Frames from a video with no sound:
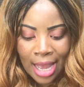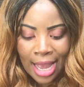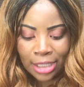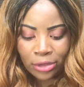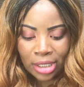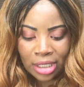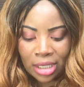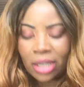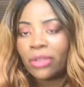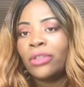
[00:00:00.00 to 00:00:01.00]
hydrating
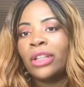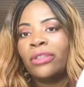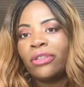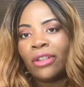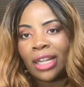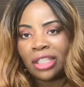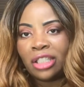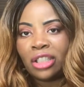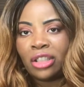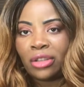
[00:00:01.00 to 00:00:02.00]
and
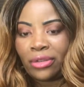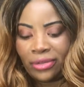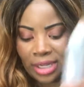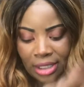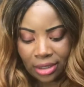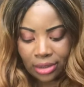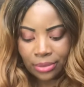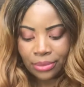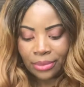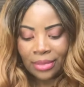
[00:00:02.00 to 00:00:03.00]
refreshes your face.